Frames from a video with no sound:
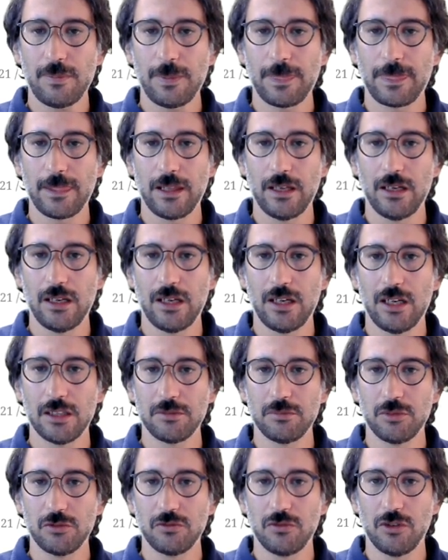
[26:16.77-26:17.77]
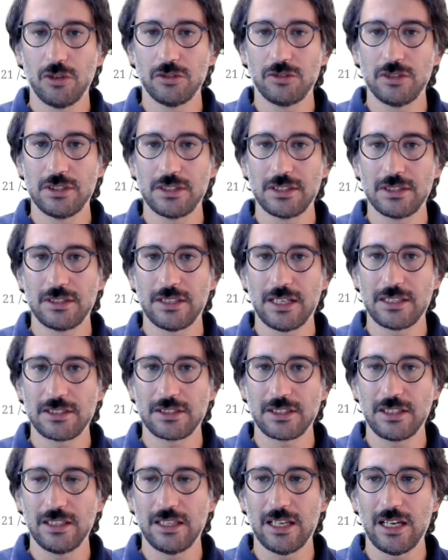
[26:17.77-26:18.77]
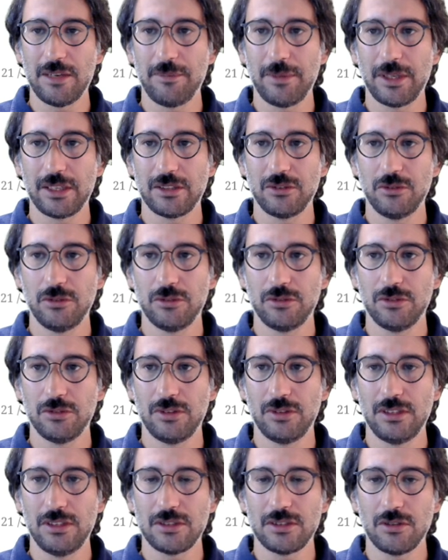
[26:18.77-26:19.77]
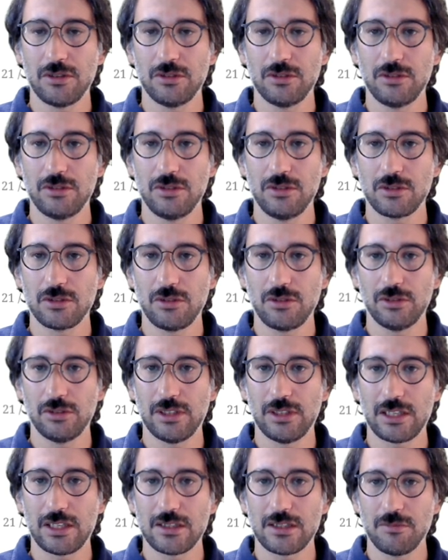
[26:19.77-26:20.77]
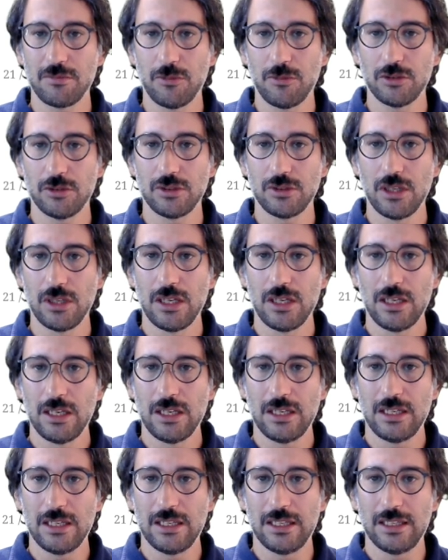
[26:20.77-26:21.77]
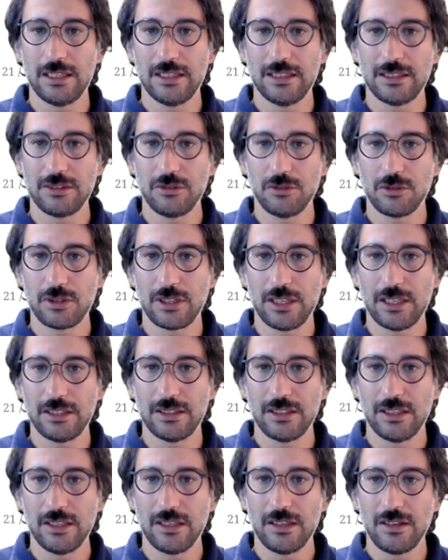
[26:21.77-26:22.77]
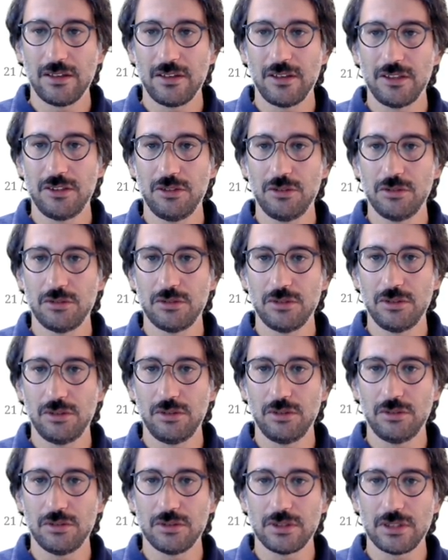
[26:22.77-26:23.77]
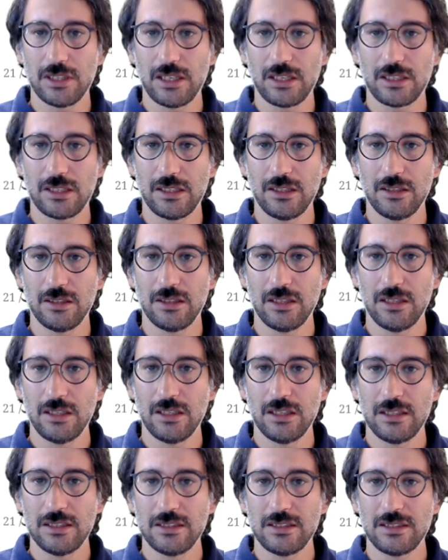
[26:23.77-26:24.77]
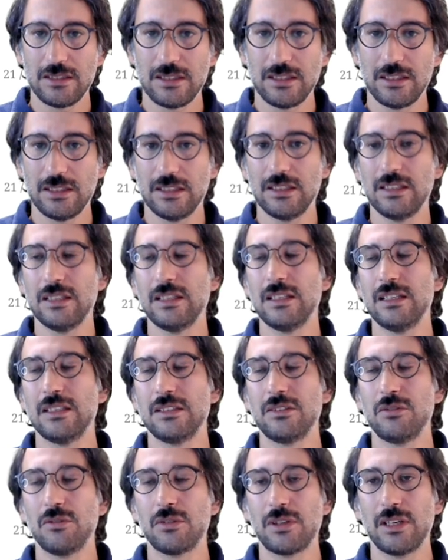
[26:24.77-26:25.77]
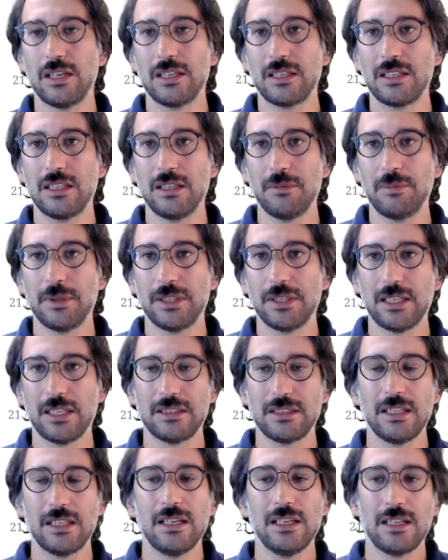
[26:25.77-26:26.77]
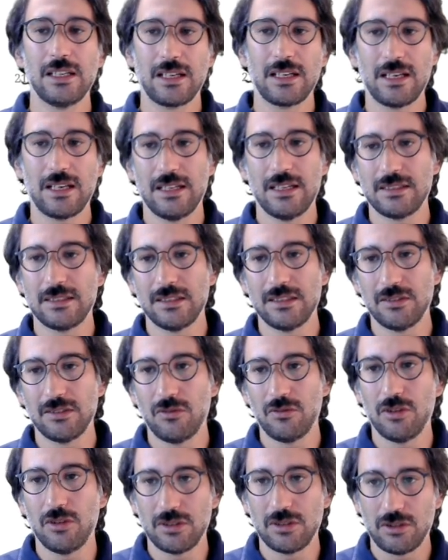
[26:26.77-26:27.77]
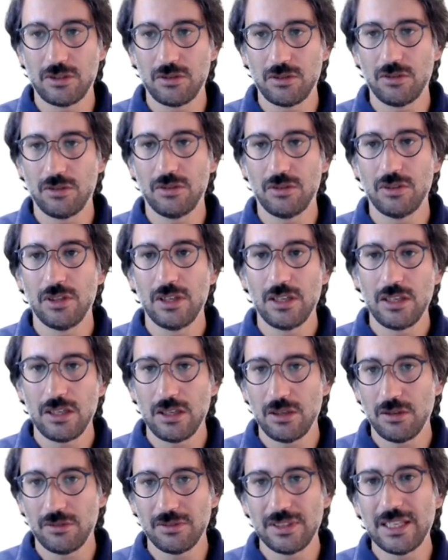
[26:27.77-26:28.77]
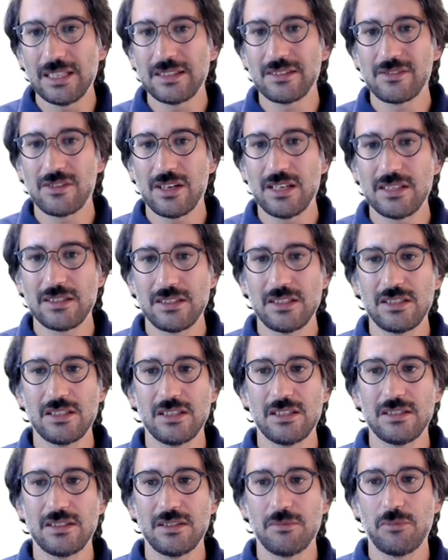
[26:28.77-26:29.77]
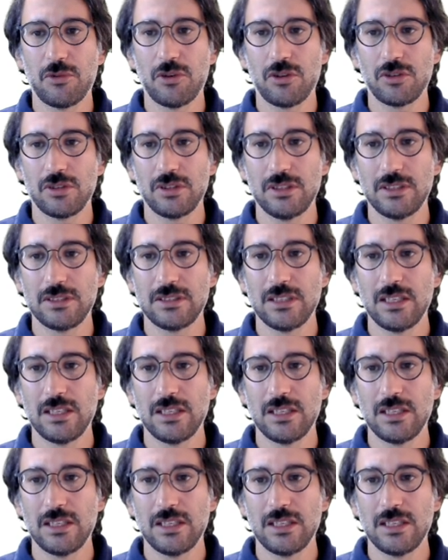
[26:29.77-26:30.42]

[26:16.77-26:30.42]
output voltage starts climbing due to the discontinuous conduction mode, you can reduce the duty cycle still, and you can keep it at constant voltage. So that transition is important,